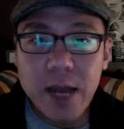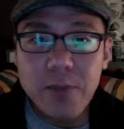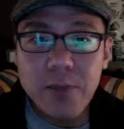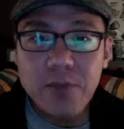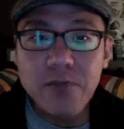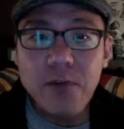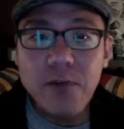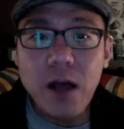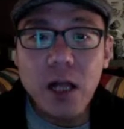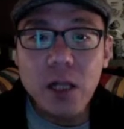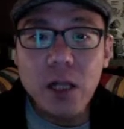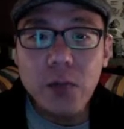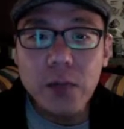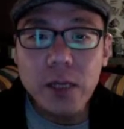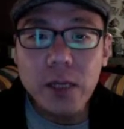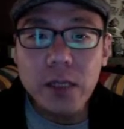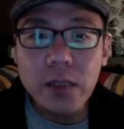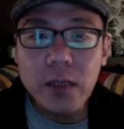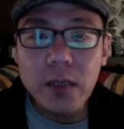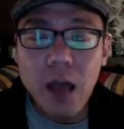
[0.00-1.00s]

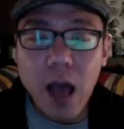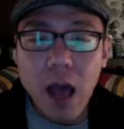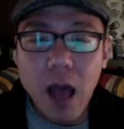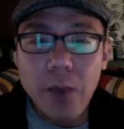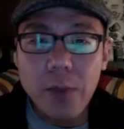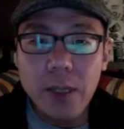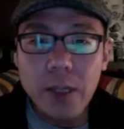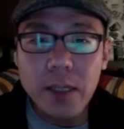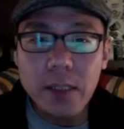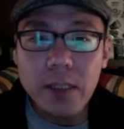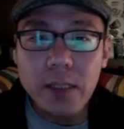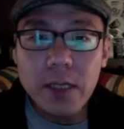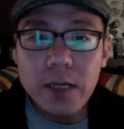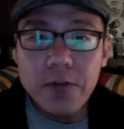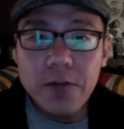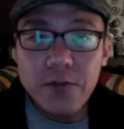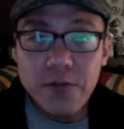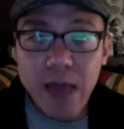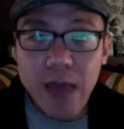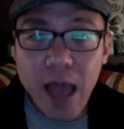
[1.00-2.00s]
following common
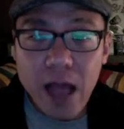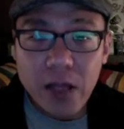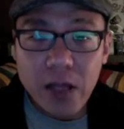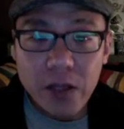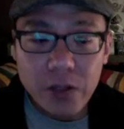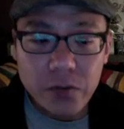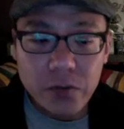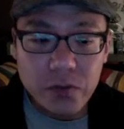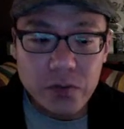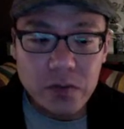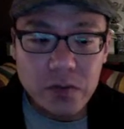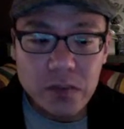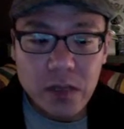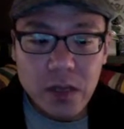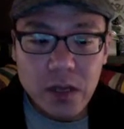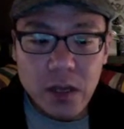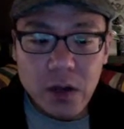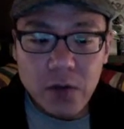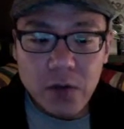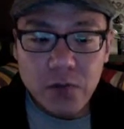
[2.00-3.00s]
values.
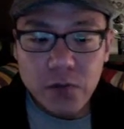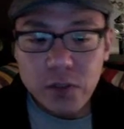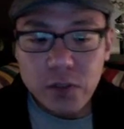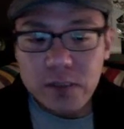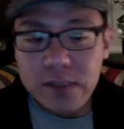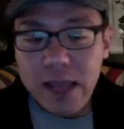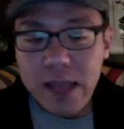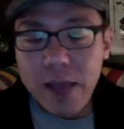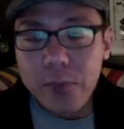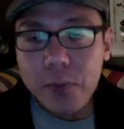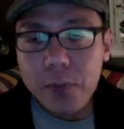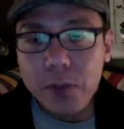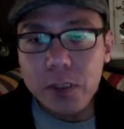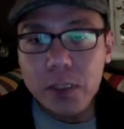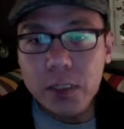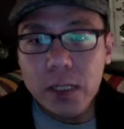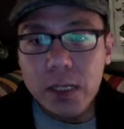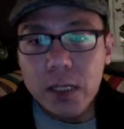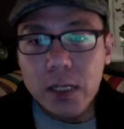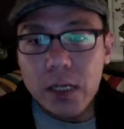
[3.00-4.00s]
For
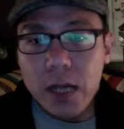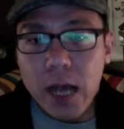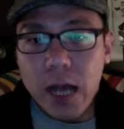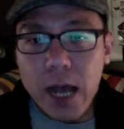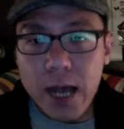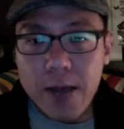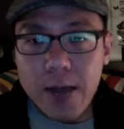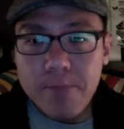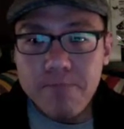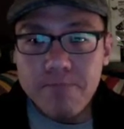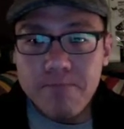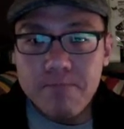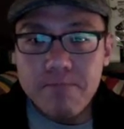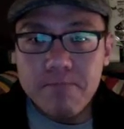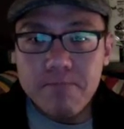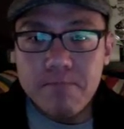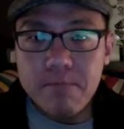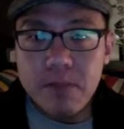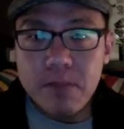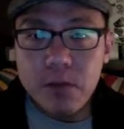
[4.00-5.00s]
example, um,
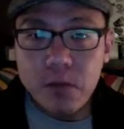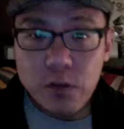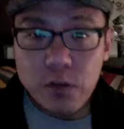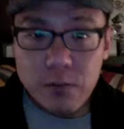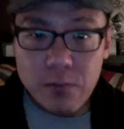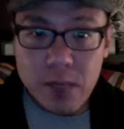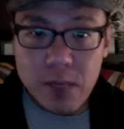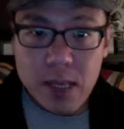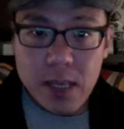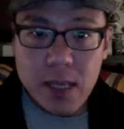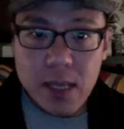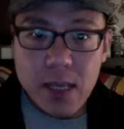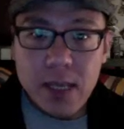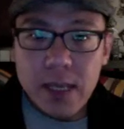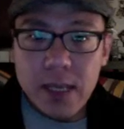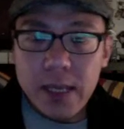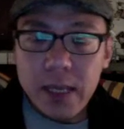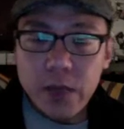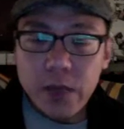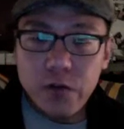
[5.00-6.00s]
to me,
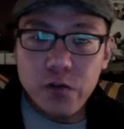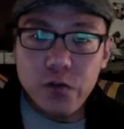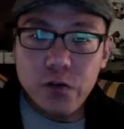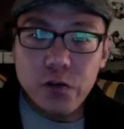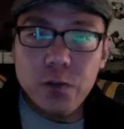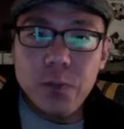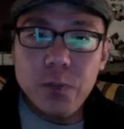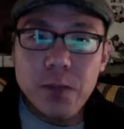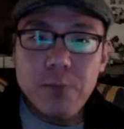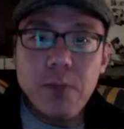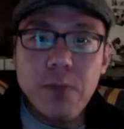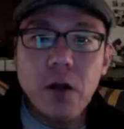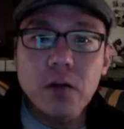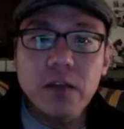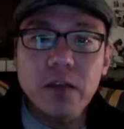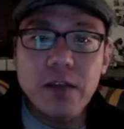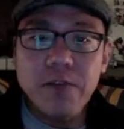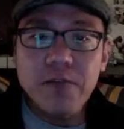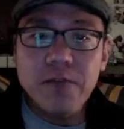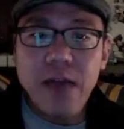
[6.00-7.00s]
it should be
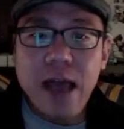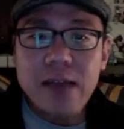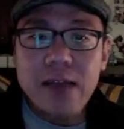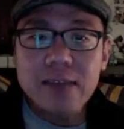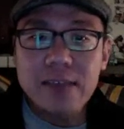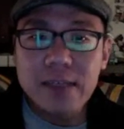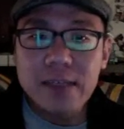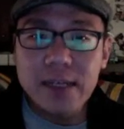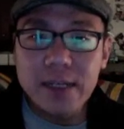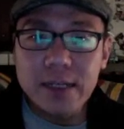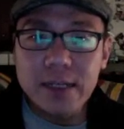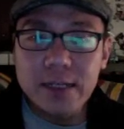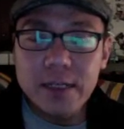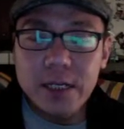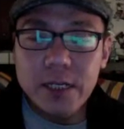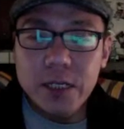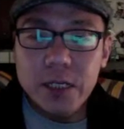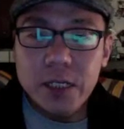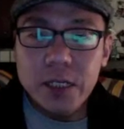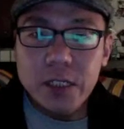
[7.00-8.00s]
multifaceted.
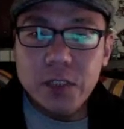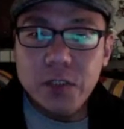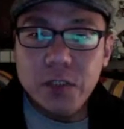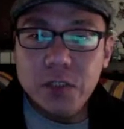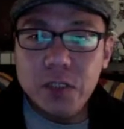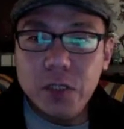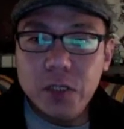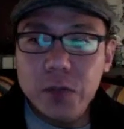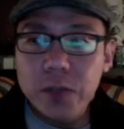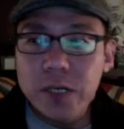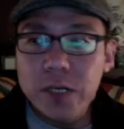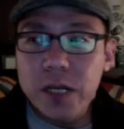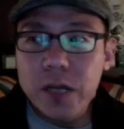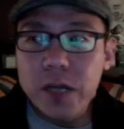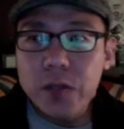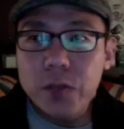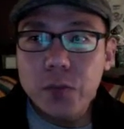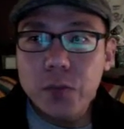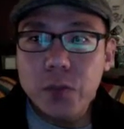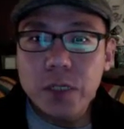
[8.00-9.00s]
So, in
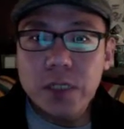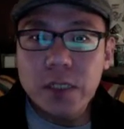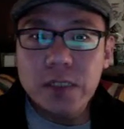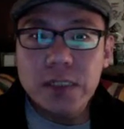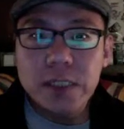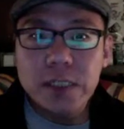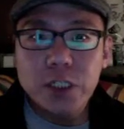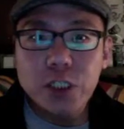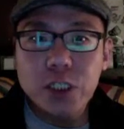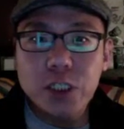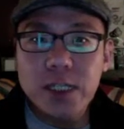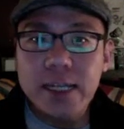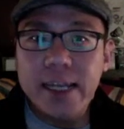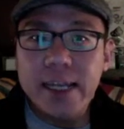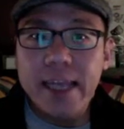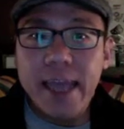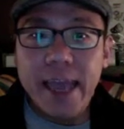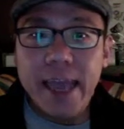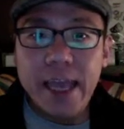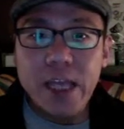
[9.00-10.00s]
other words, it should
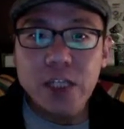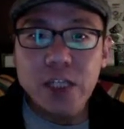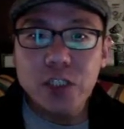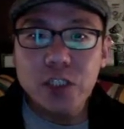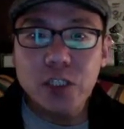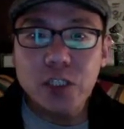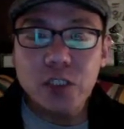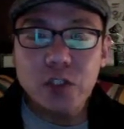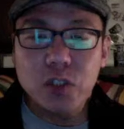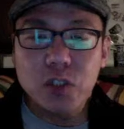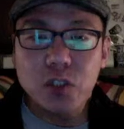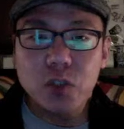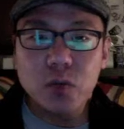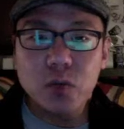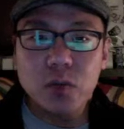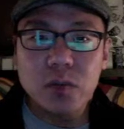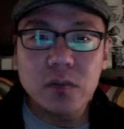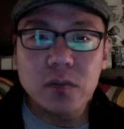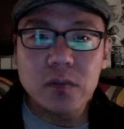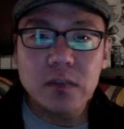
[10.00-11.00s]
engage
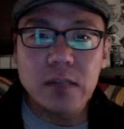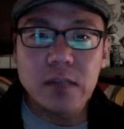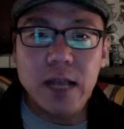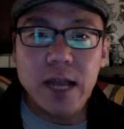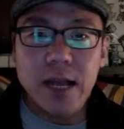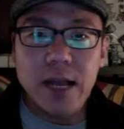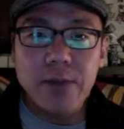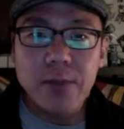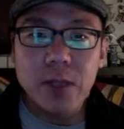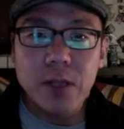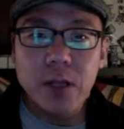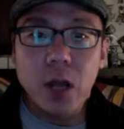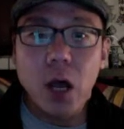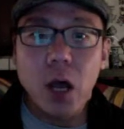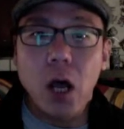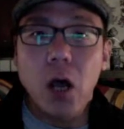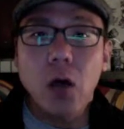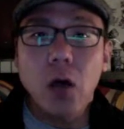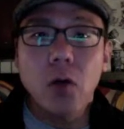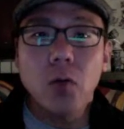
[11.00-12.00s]
students in
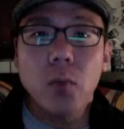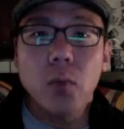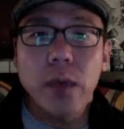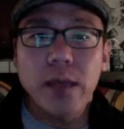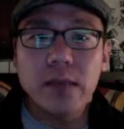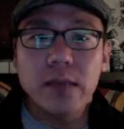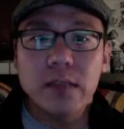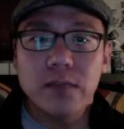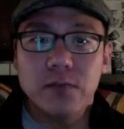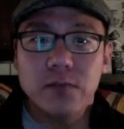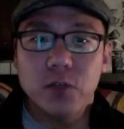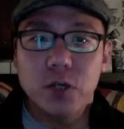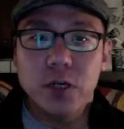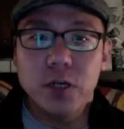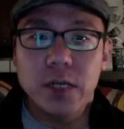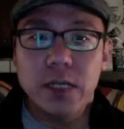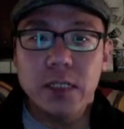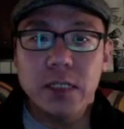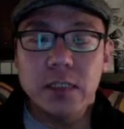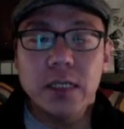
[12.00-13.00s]
all ways of
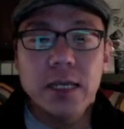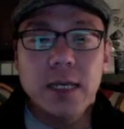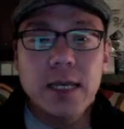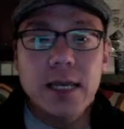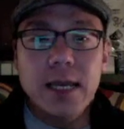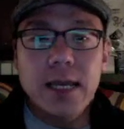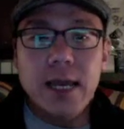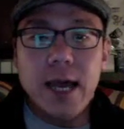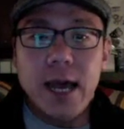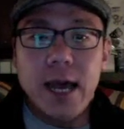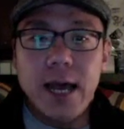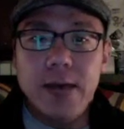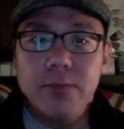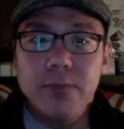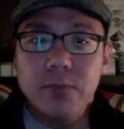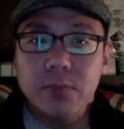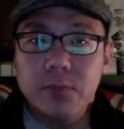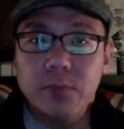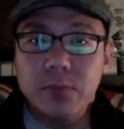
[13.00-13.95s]
learning. Um,